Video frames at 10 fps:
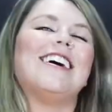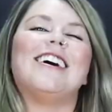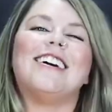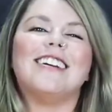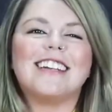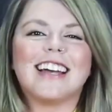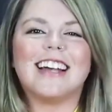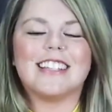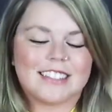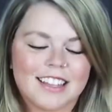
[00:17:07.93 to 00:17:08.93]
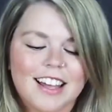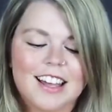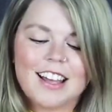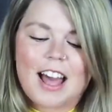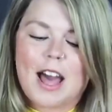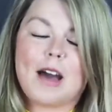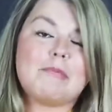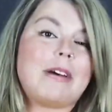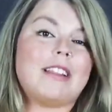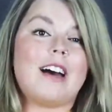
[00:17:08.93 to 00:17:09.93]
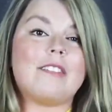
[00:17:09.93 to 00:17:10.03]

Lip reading: Alright guys, I love